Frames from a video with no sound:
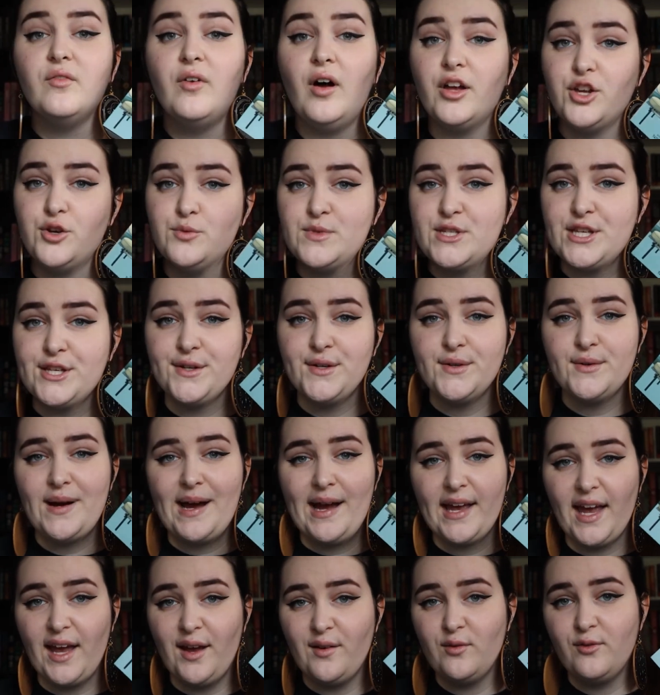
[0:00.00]
Volume 2,
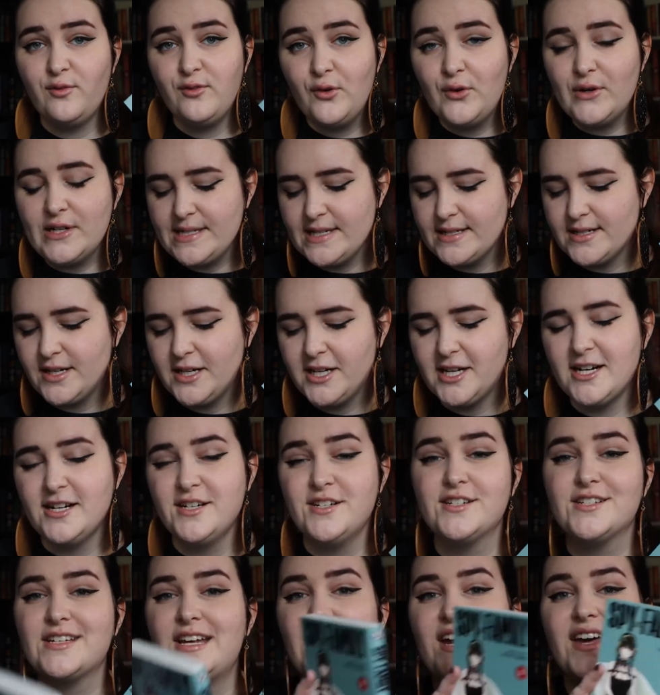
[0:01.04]
I gave 4
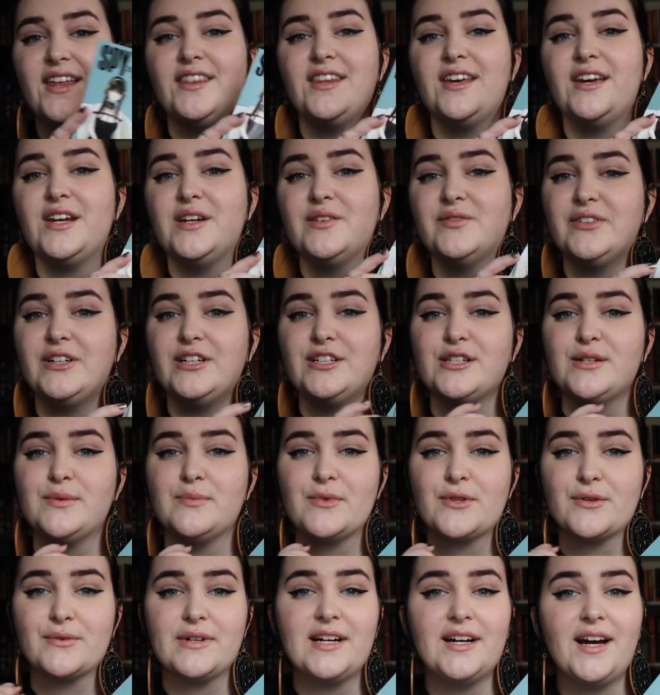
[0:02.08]
stars, and then
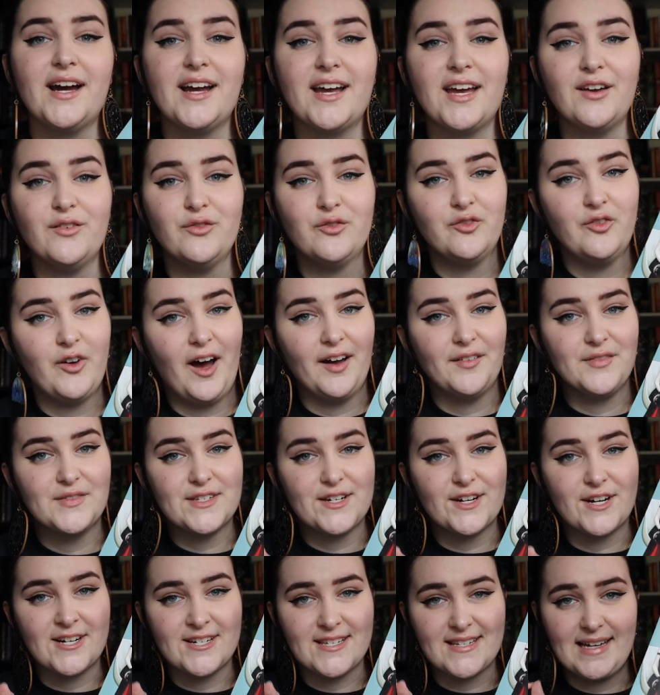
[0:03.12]
Volume 3, I gave 5
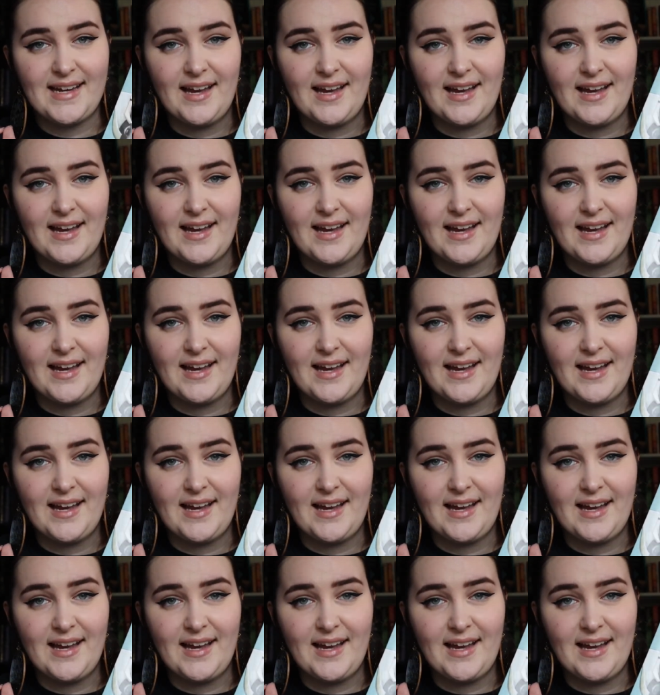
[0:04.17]
stars